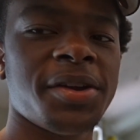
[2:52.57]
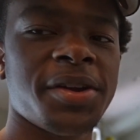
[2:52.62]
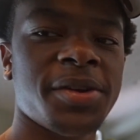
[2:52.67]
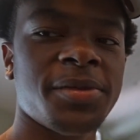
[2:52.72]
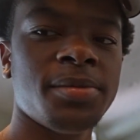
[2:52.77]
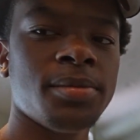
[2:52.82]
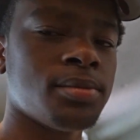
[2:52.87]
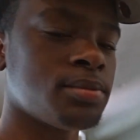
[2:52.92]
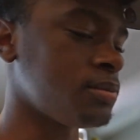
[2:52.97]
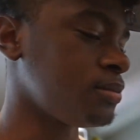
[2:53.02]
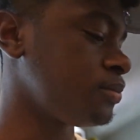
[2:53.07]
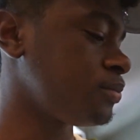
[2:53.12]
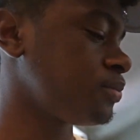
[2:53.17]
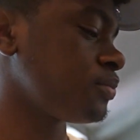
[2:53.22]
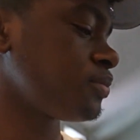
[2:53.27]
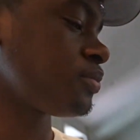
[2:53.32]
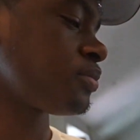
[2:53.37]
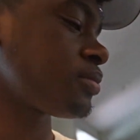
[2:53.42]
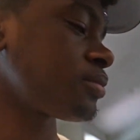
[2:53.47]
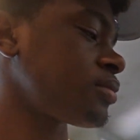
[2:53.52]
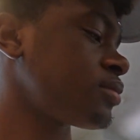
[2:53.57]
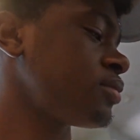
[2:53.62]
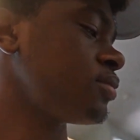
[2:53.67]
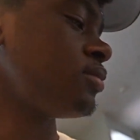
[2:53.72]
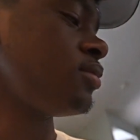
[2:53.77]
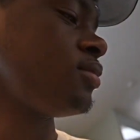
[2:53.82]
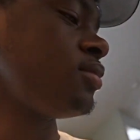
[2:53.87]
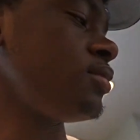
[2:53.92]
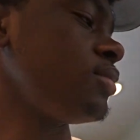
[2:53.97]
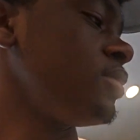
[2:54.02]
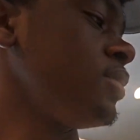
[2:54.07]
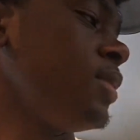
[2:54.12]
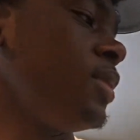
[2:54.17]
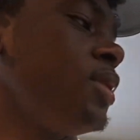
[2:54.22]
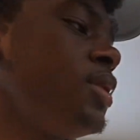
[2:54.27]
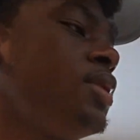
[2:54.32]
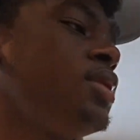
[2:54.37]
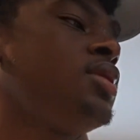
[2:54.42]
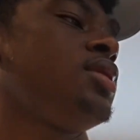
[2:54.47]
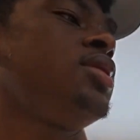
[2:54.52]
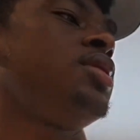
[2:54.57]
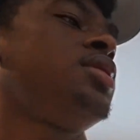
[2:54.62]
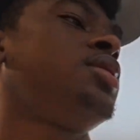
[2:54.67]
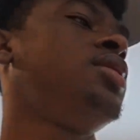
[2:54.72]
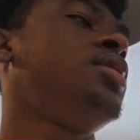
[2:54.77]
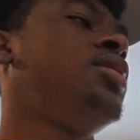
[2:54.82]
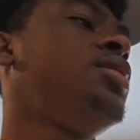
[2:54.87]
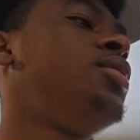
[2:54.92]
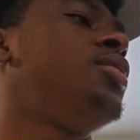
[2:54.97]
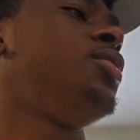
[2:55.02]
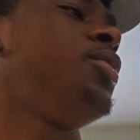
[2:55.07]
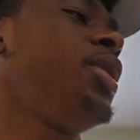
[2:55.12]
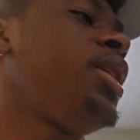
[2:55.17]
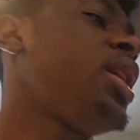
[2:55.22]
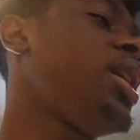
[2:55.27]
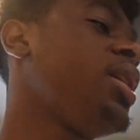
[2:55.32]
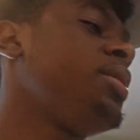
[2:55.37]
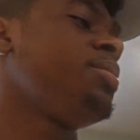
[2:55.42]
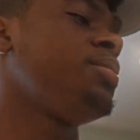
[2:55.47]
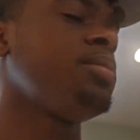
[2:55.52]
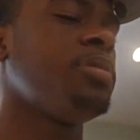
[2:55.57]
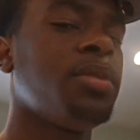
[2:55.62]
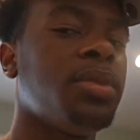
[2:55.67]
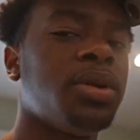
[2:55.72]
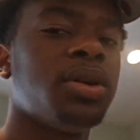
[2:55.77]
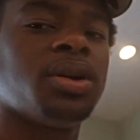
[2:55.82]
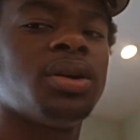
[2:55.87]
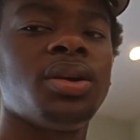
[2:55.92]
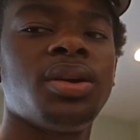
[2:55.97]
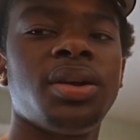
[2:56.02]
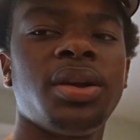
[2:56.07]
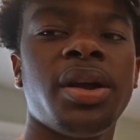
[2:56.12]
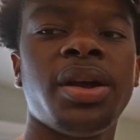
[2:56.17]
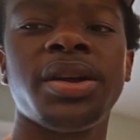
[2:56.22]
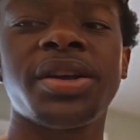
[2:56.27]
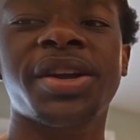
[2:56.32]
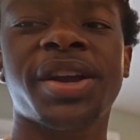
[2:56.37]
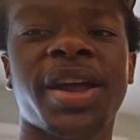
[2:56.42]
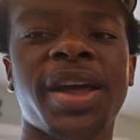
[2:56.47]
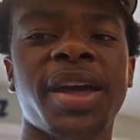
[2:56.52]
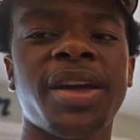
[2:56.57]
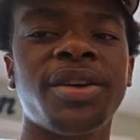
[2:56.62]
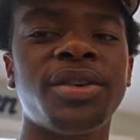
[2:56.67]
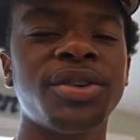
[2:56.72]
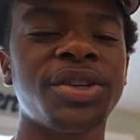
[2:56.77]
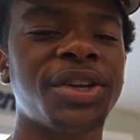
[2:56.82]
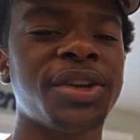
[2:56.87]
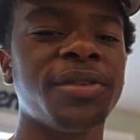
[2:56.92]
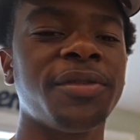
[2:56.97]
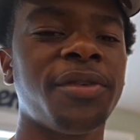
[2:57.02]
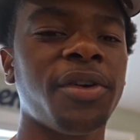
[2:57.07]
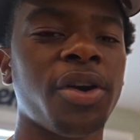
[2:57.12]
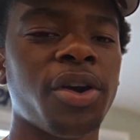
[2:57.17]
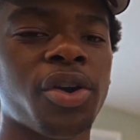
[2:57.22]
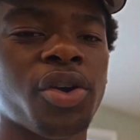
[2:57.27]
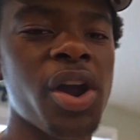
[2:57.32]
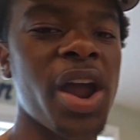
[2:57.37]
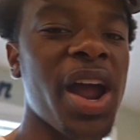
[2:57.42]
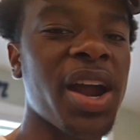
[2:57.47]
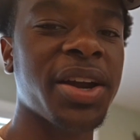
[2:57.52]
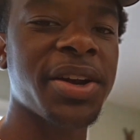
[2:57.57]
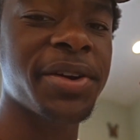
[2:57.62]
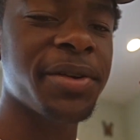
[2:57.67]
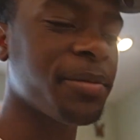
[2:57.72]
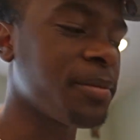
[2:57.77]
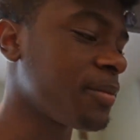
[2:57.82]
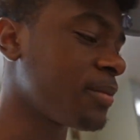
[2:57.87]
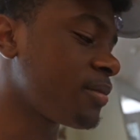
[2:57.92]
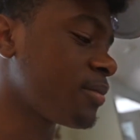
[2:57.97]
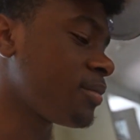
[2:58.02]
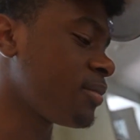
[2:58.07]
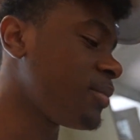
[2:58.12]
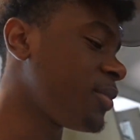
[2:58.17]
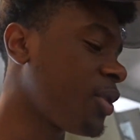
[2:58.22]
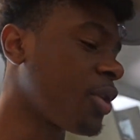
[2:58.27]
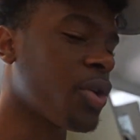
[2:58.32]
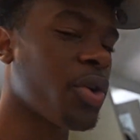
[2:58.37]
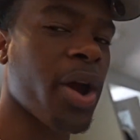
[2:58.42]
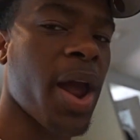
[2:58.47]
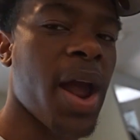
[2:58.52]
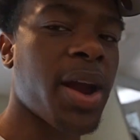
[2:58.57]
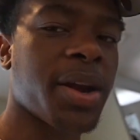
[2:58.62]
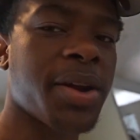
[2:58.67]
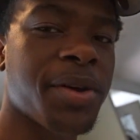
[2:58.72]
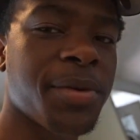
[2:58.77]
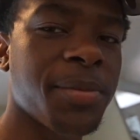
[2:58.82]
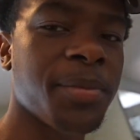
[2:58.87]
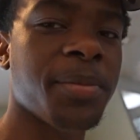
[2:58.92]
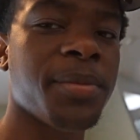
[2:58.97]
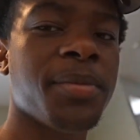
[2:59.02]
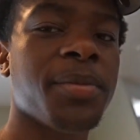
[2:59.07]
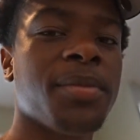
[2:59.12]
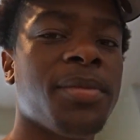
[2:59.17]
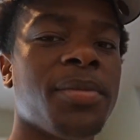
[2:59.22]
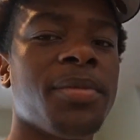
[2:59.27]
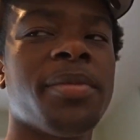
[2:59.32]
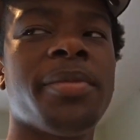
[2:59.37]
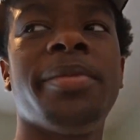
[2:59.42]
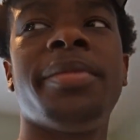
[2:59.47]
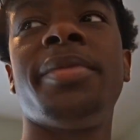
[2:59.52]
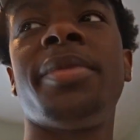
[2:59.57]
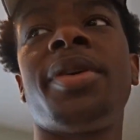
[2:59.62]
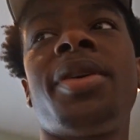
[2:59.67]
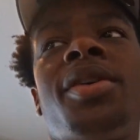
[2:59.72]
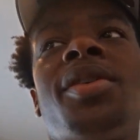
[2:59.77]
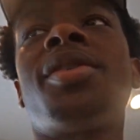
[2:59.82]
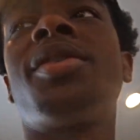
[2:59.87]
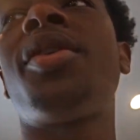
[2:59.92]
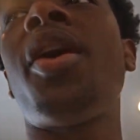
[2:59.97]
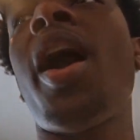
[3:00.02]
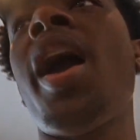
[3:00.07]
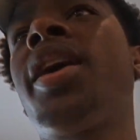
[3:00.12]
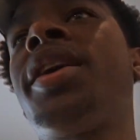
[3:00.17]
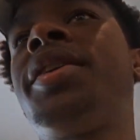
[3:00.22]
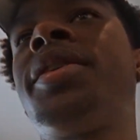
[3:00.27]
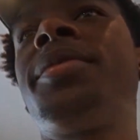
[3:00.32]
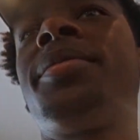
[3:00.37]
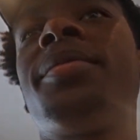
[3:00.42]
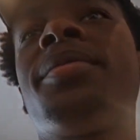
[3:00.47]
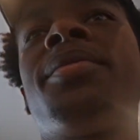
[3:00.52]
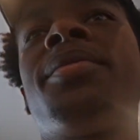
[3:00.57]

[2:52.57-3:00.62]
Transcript: Optiphen. That's the preservative. We got scales for her cracks. Or crack. Crack.